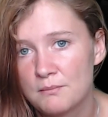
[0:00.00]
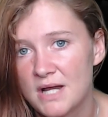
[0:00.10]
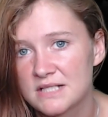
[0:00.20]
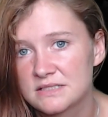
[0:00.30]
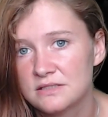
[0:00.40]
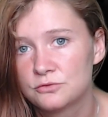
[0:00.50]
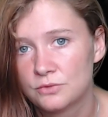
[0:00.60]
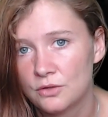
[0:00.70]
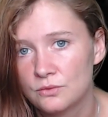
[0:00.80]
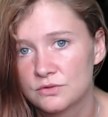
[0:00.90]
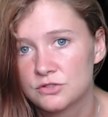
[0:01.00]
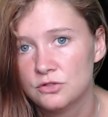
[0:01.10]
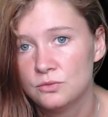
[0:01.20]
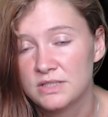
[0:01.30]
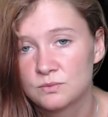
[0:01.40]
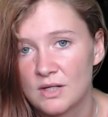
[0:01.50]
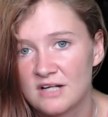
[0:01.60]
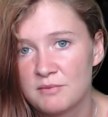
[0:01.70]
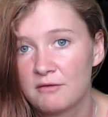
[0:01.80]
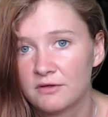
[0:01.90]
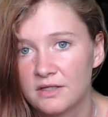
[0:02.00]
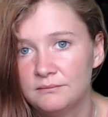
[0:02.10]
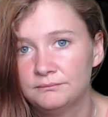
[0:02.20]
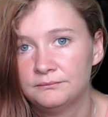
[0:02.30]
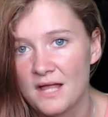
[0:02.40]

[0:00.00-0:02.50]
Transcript: Marty had wrote to his wife Marilyn.